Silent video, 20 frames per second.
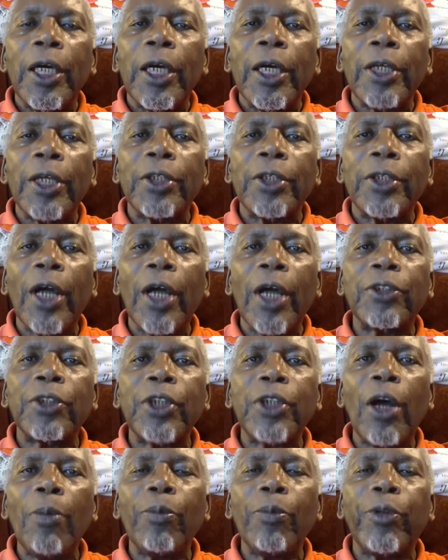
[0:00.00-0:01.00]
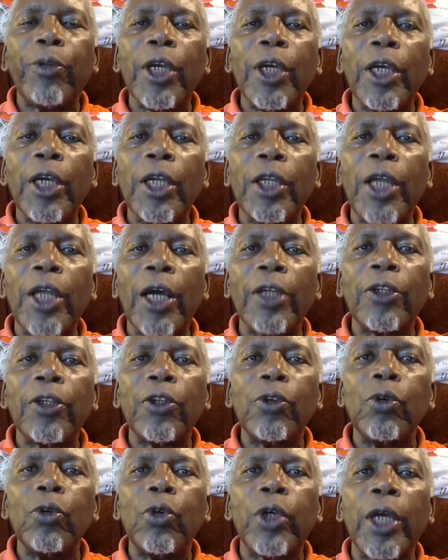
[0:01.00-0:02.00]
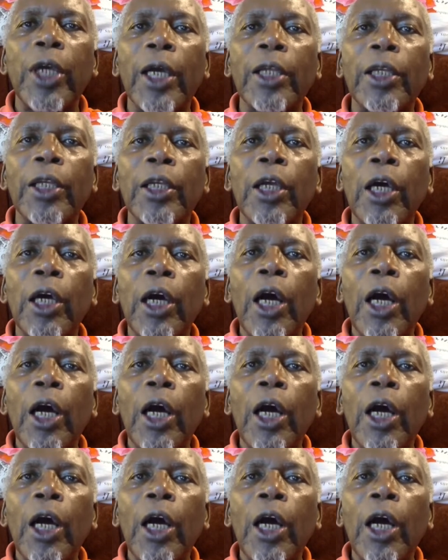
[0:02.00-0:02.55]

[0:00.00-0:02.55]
It's not something that you can